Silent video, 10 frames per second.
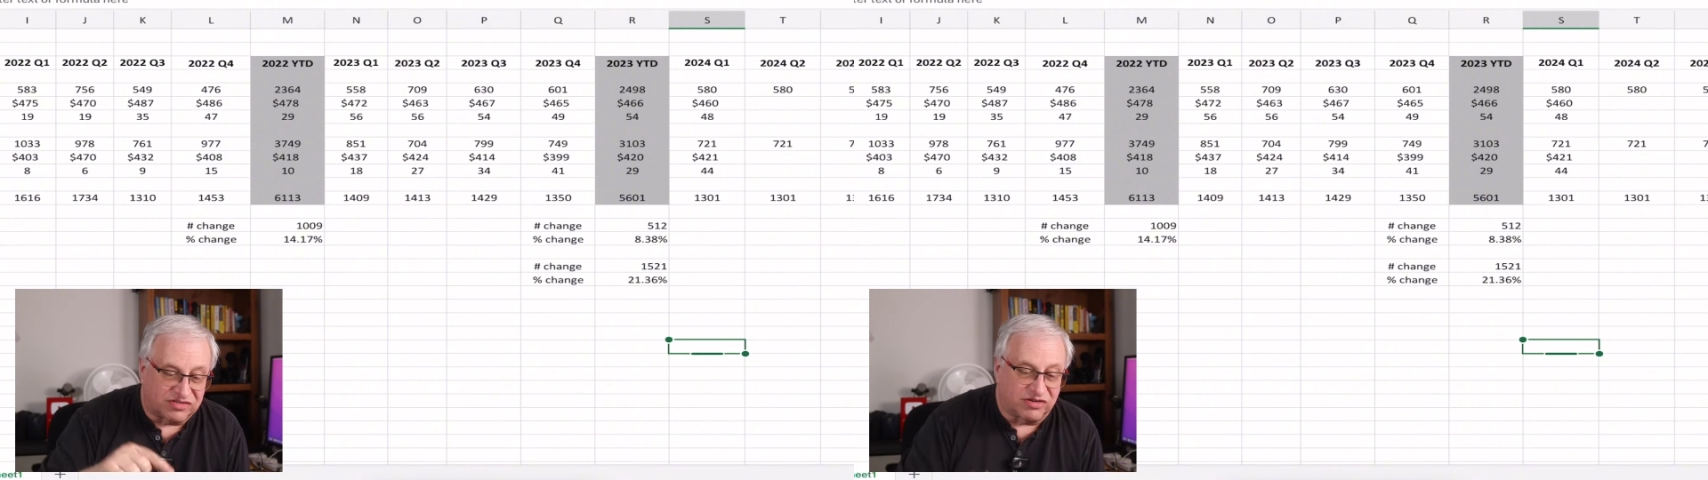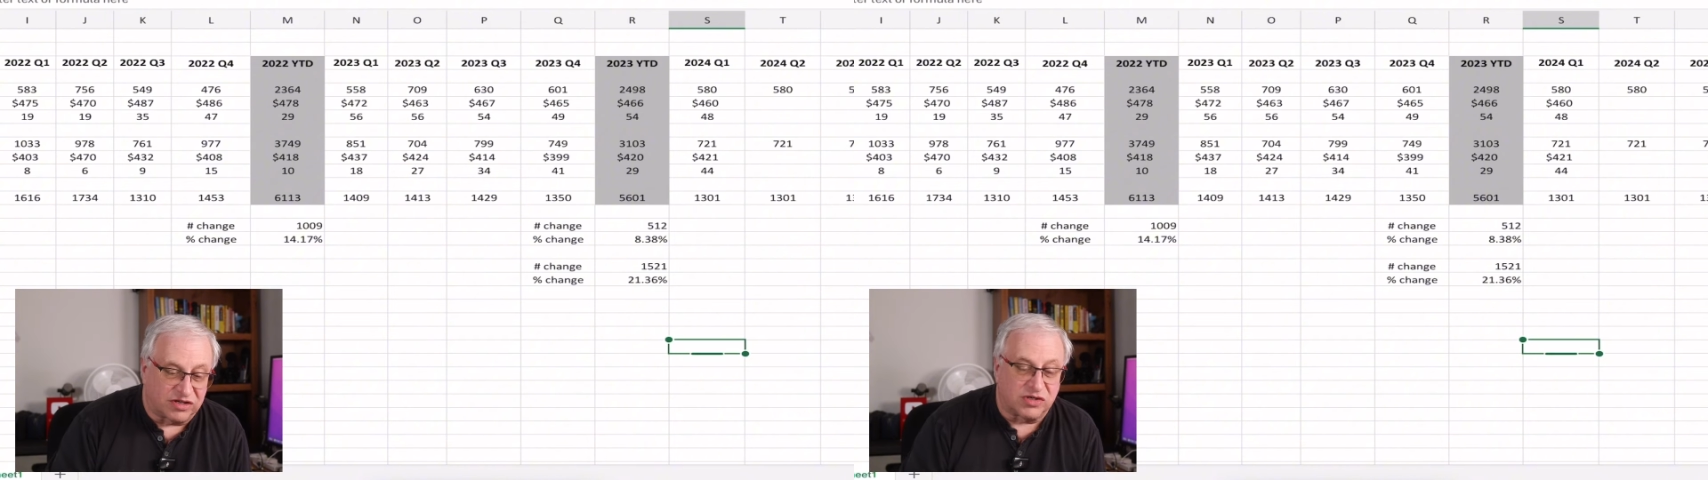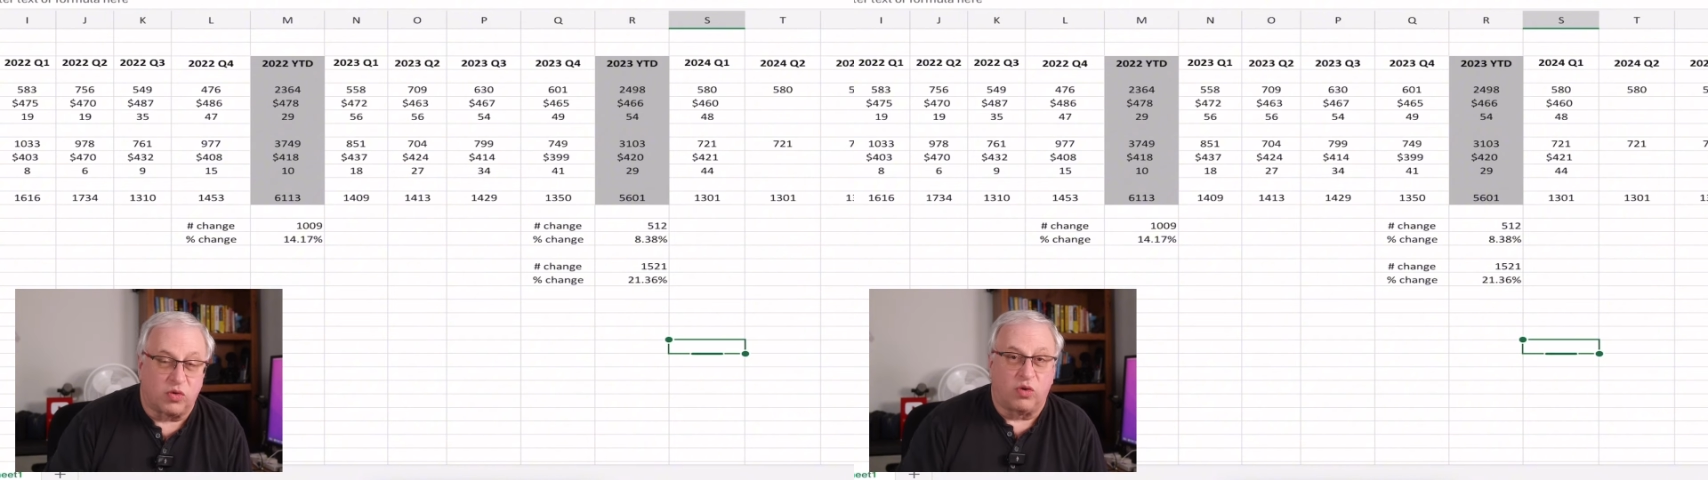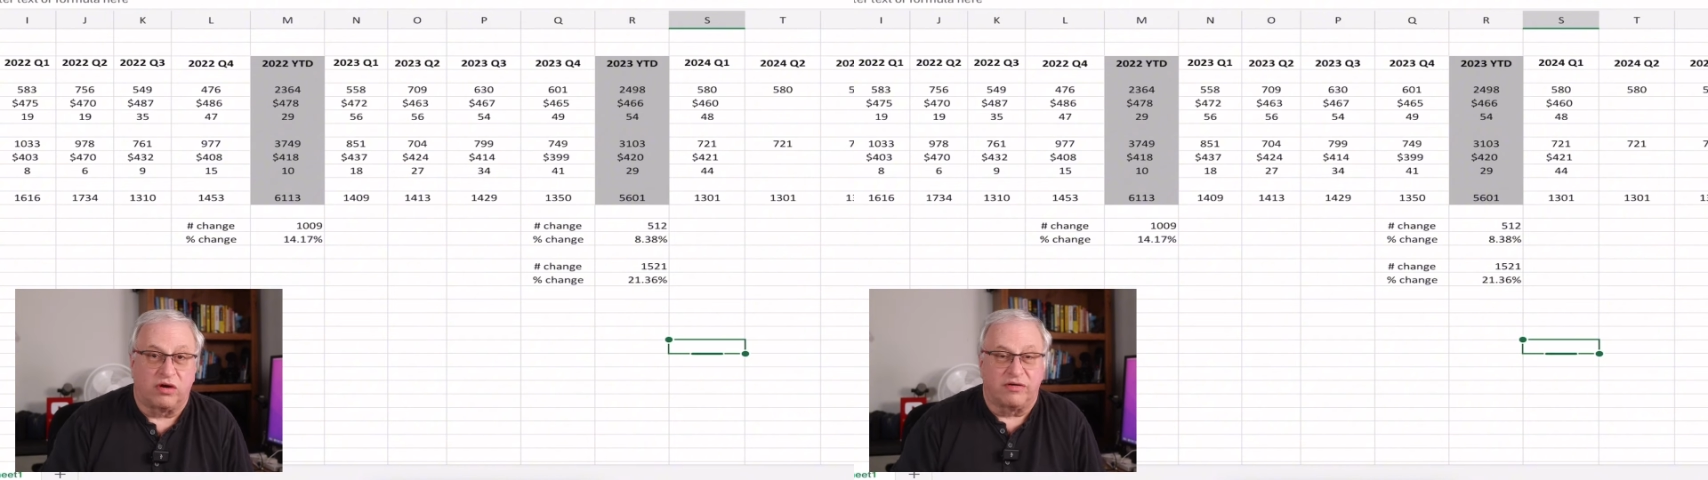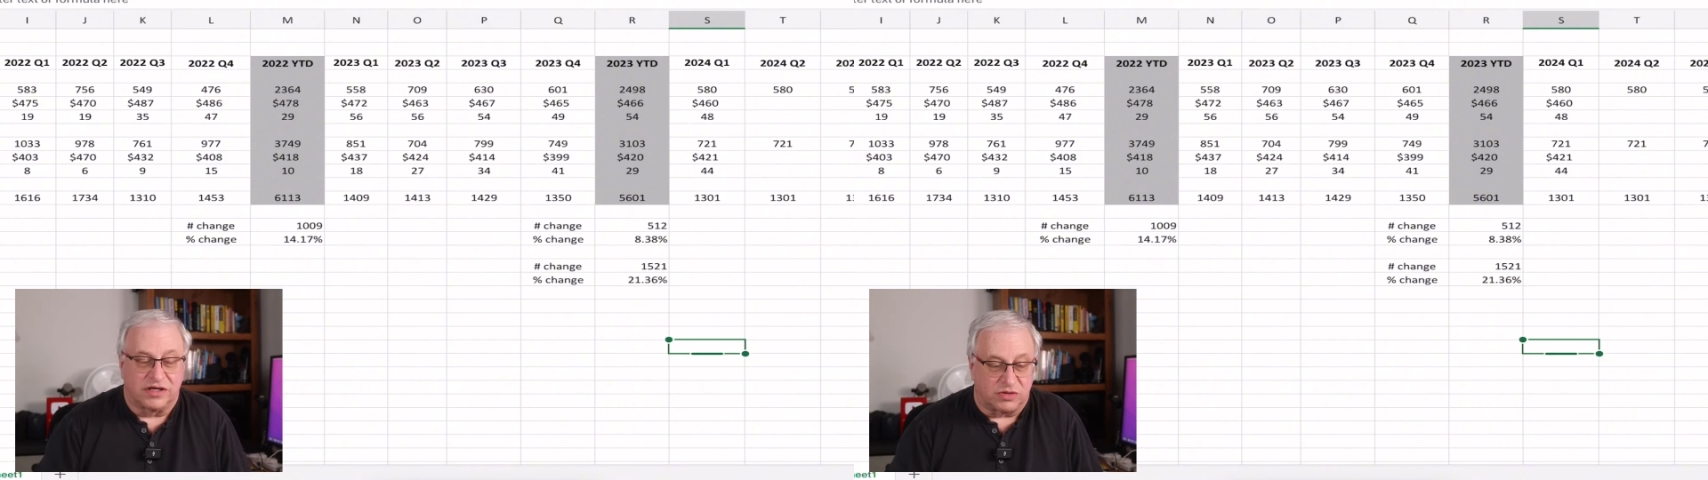first
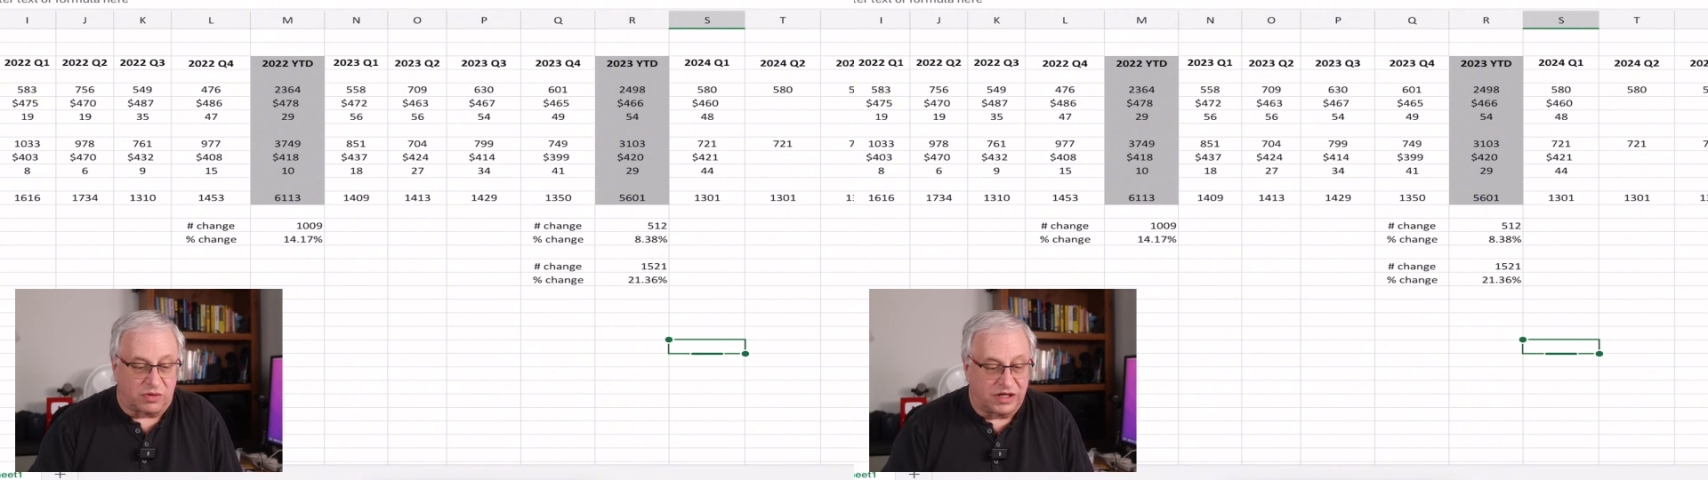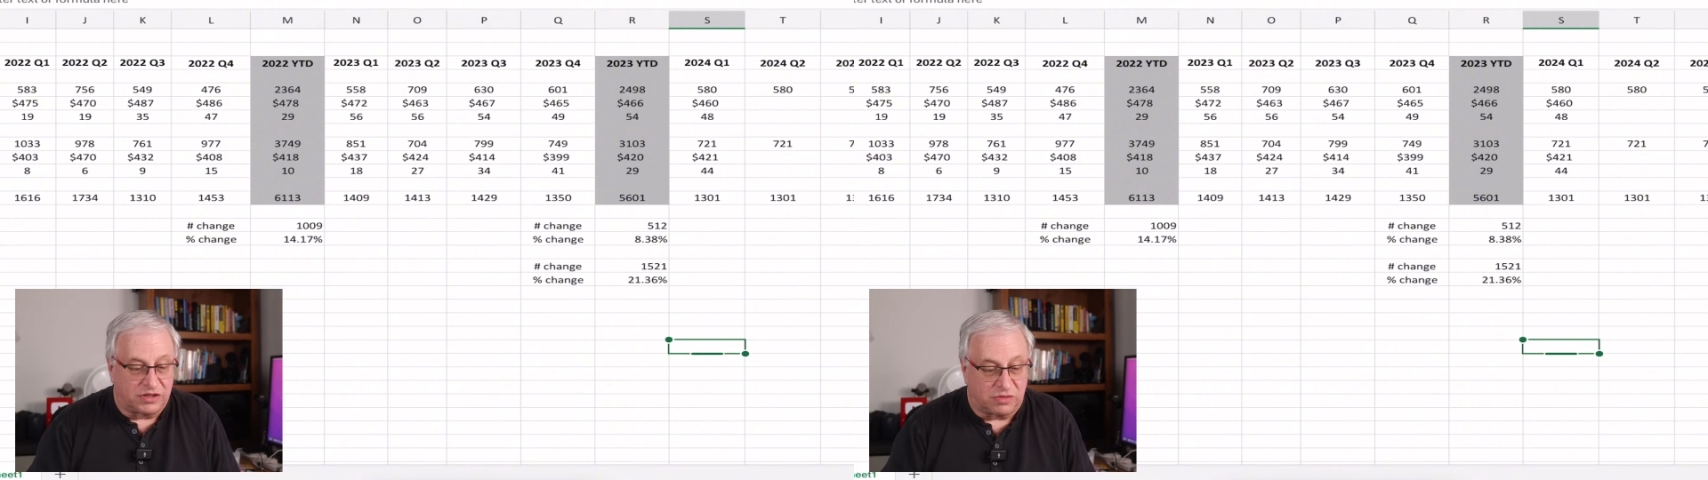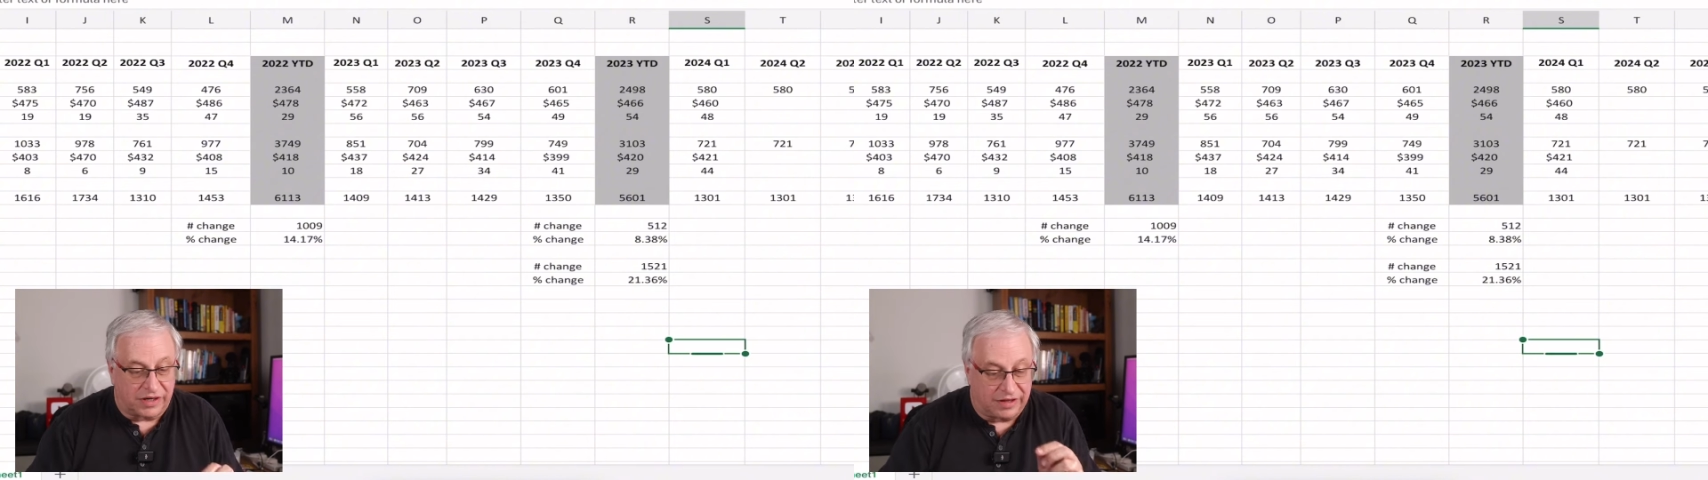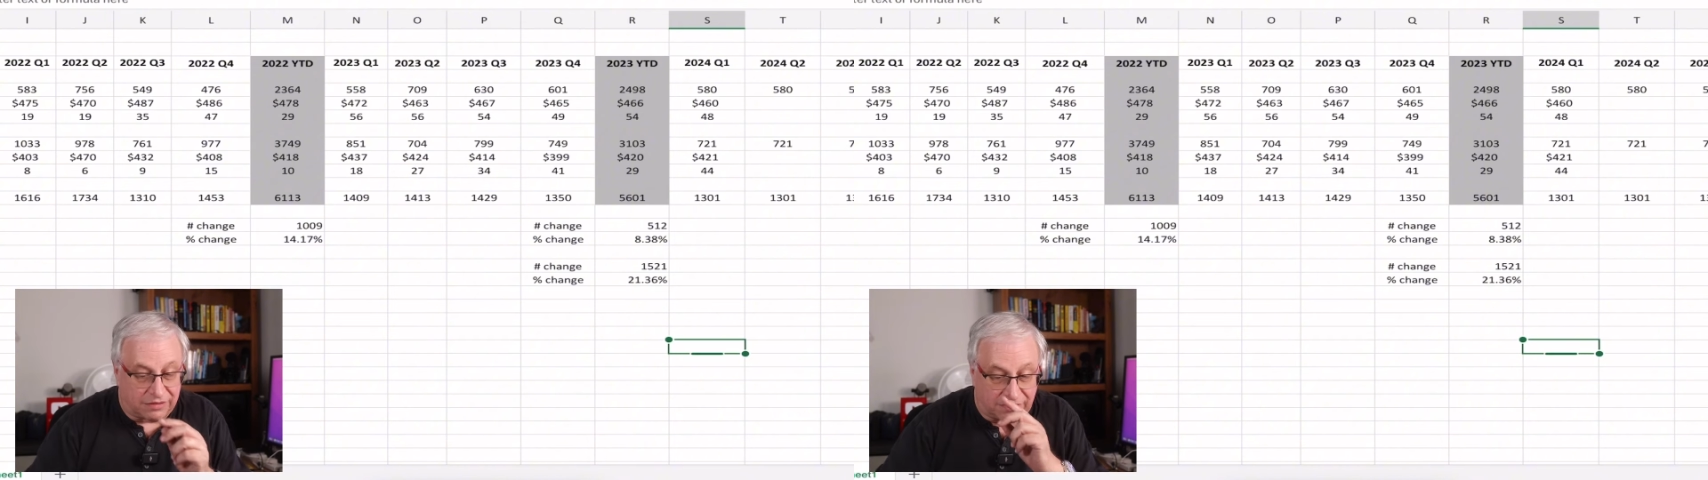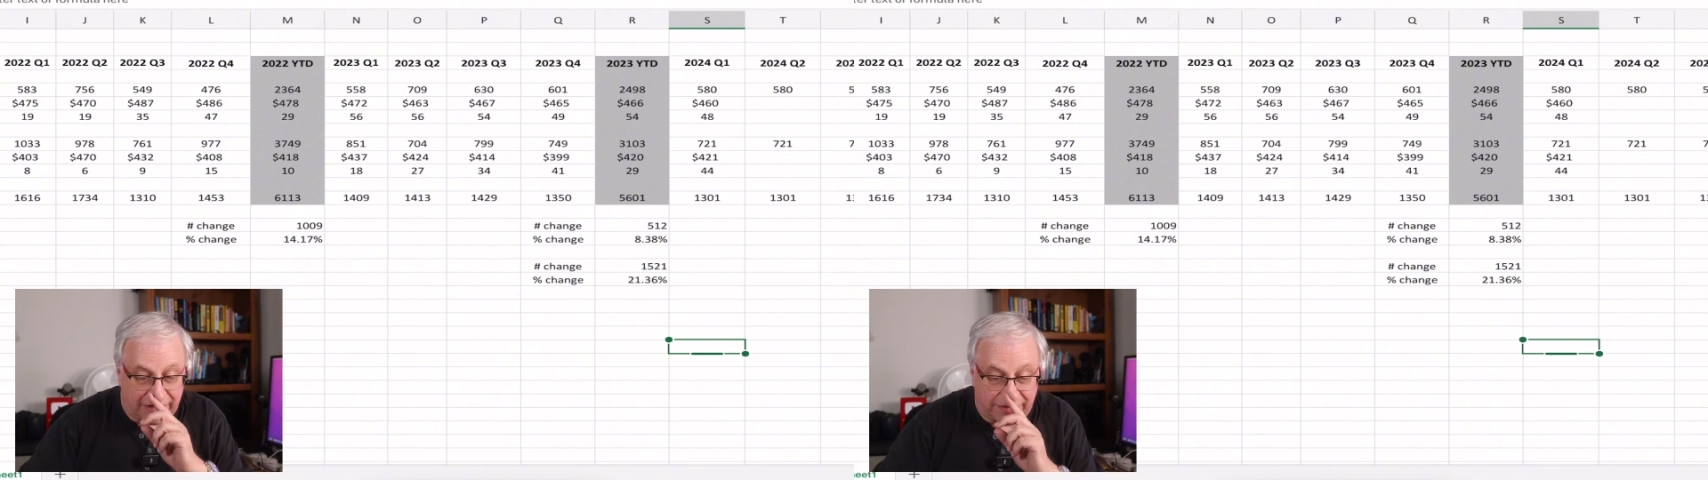quarter in
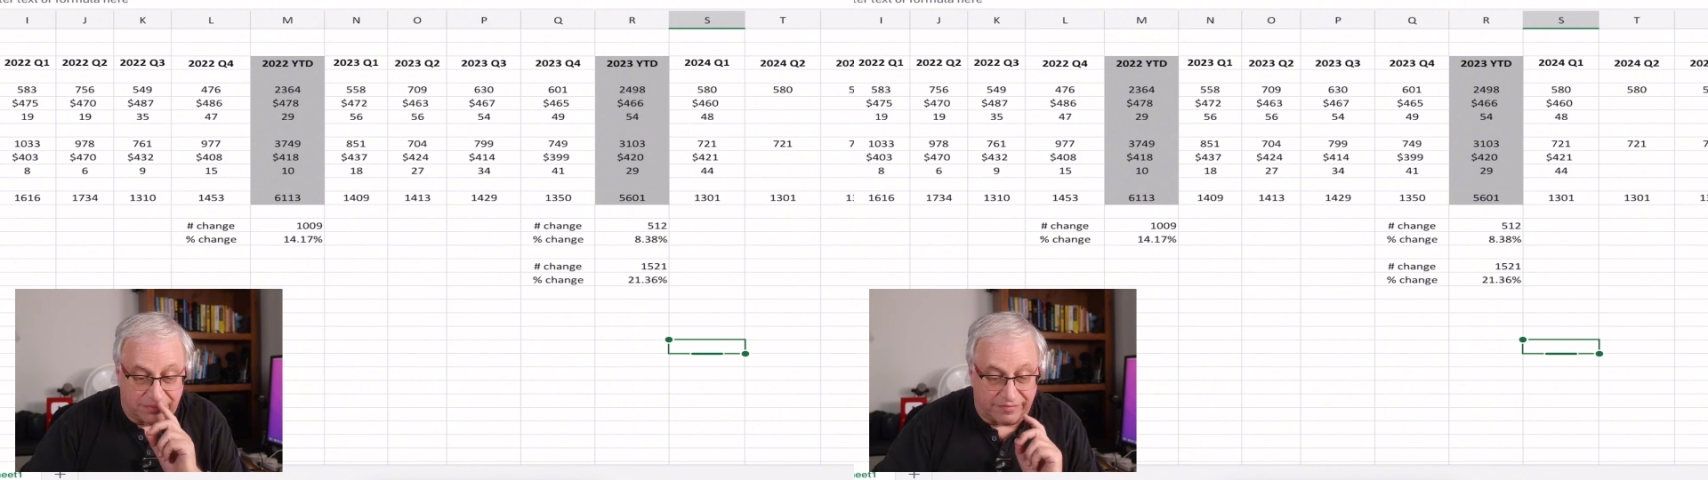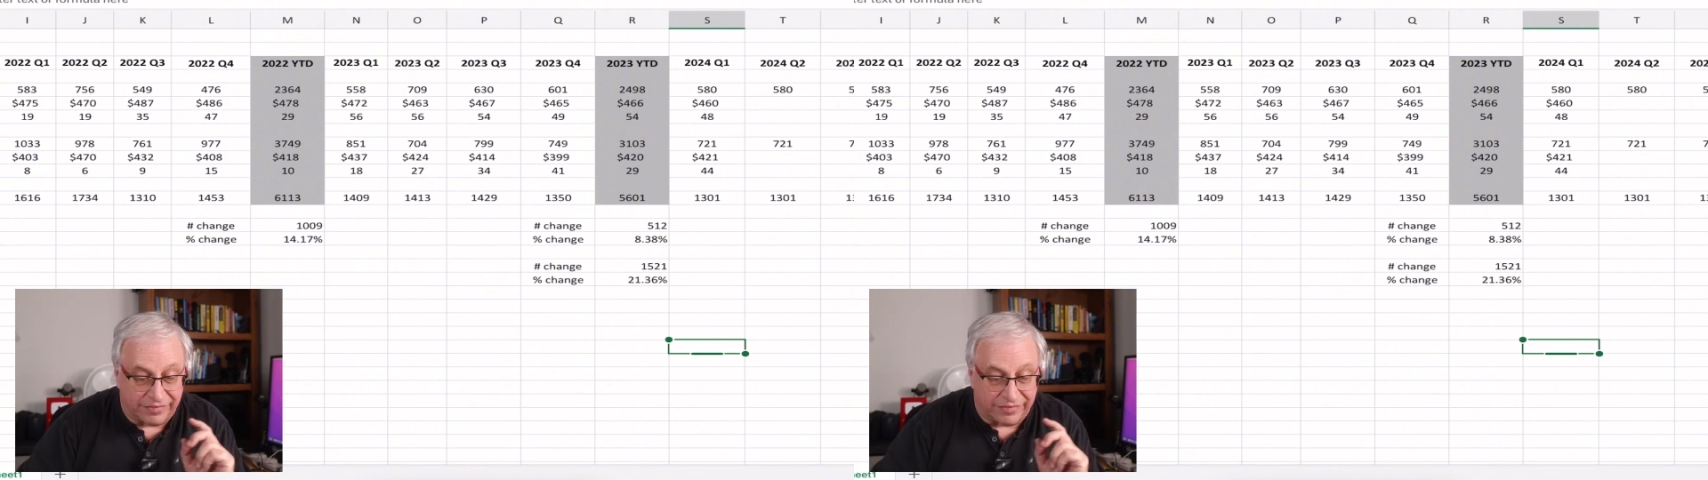2023.